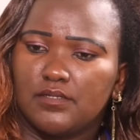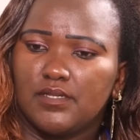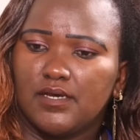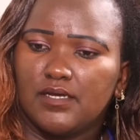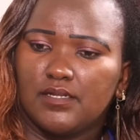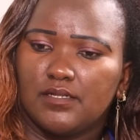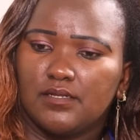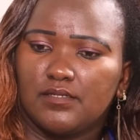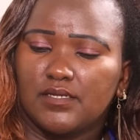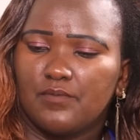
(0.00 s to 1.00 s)
Na
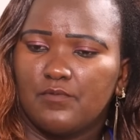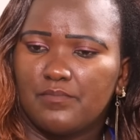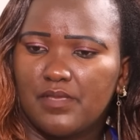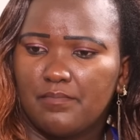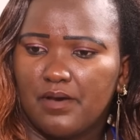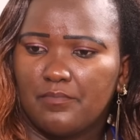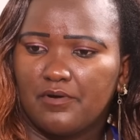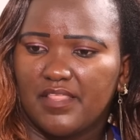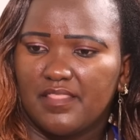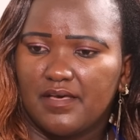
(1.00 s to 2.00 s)
nikamwambia
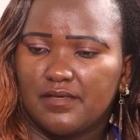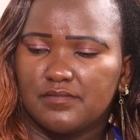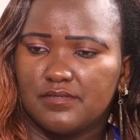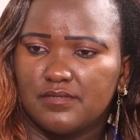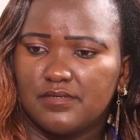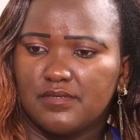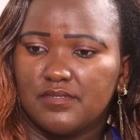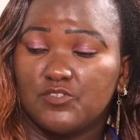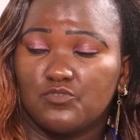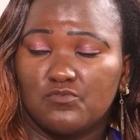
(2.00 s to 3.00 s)
mambo kadhaa,
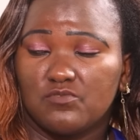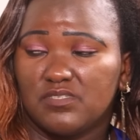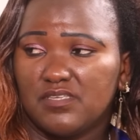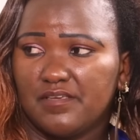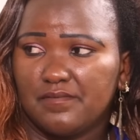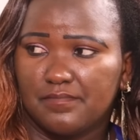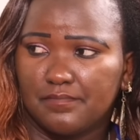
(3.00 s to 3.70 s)
nichunguzie.